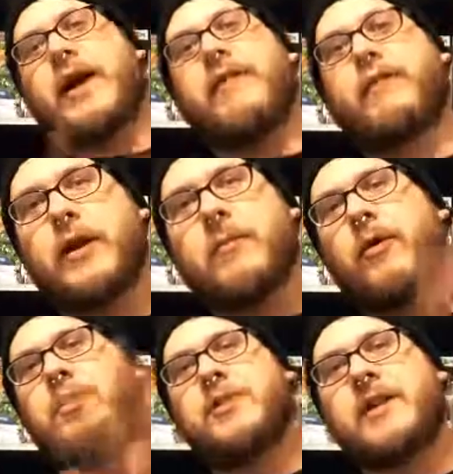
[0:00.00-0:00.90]
of like free
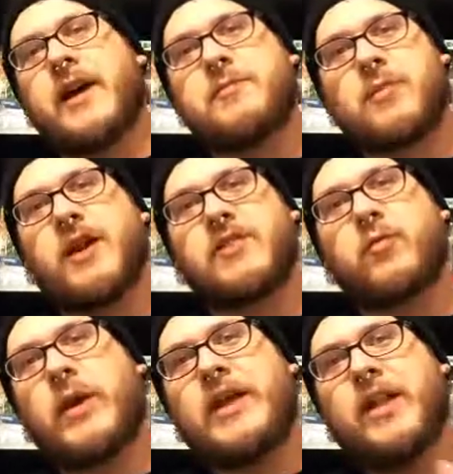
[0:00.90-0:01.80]
merchandise
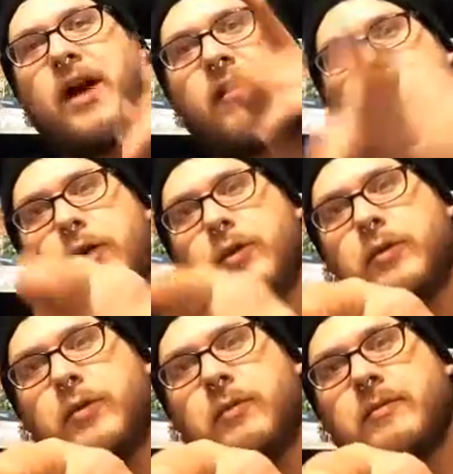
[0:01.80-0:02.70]
because we love
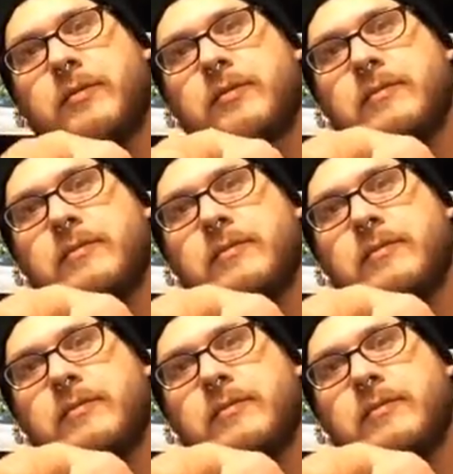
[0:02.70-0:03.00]
you.